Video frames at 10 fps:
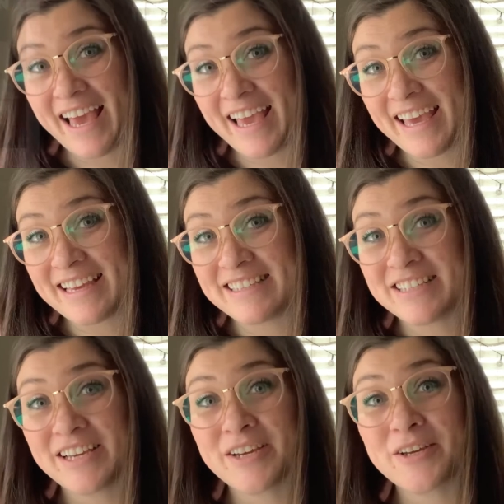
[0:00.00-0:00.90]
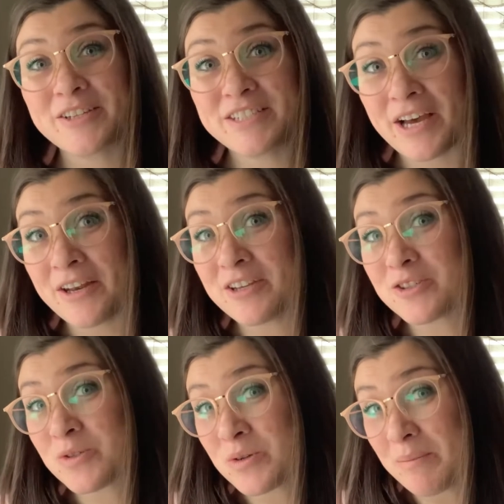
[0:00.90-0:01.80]
and done
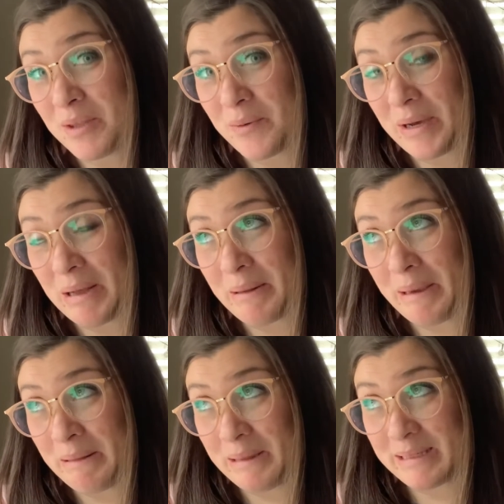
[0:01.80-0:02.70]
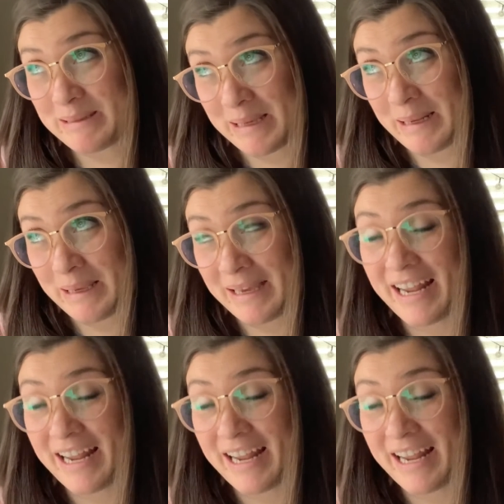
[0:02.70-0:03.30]
extremely well in this setting.